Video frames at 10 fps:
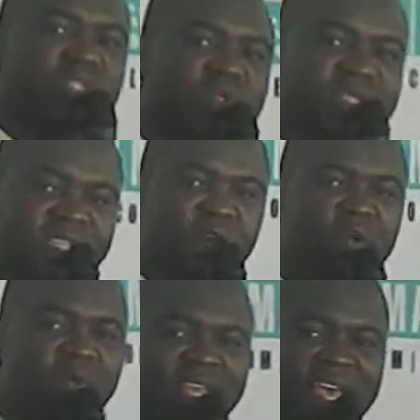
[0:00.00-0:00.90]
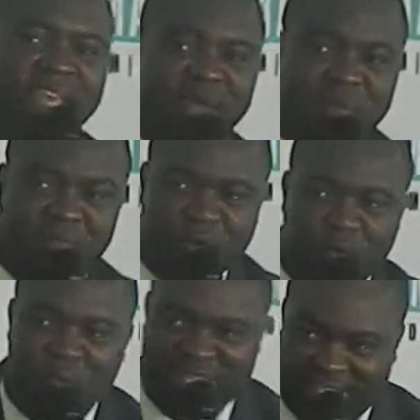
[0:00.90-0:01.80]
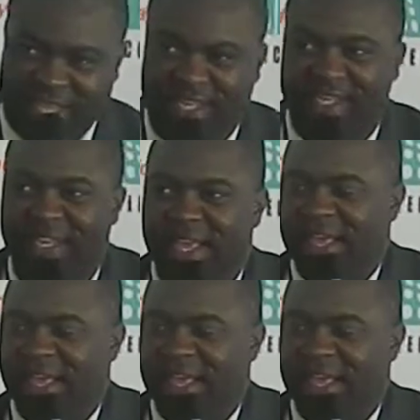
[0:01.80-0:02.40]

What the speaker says: to deal with the enemy from within.